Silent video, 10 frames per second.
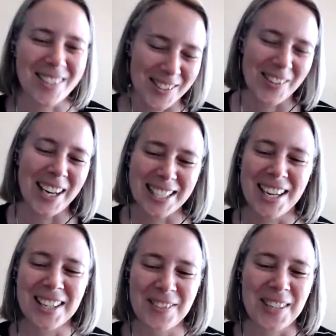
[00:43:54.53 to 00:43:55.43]
was writing
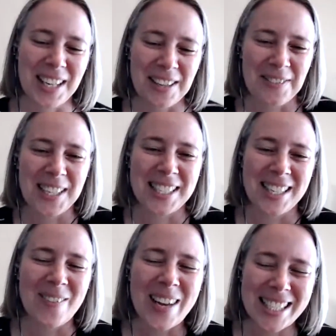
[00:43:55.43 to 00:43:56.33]
docs for Netlify
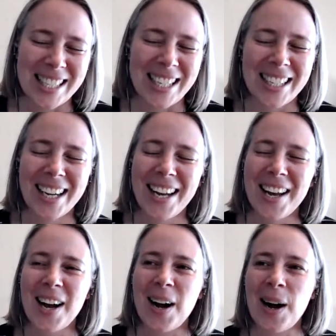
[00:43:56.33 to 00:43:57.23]
CMS there.
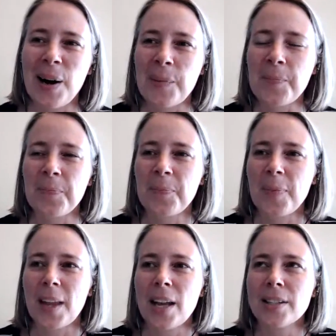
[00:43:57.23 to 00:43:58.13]

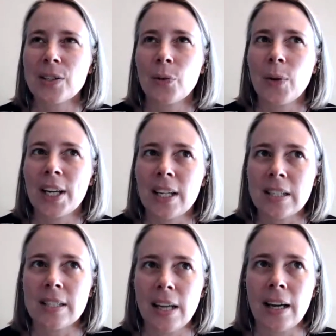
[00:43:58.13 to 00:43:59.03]
And so what
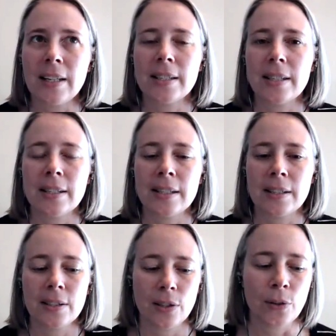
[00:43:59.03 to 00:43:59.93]
it does
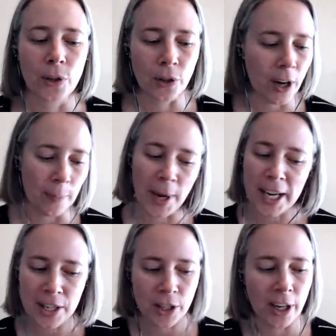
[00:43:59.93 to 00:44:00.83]
is you're
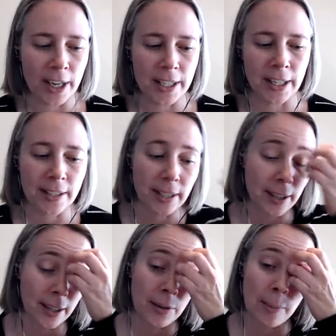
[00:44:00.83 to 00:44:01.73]
managing your content in
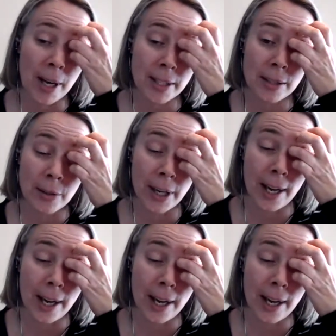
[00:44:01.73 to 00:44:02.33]
a Git repository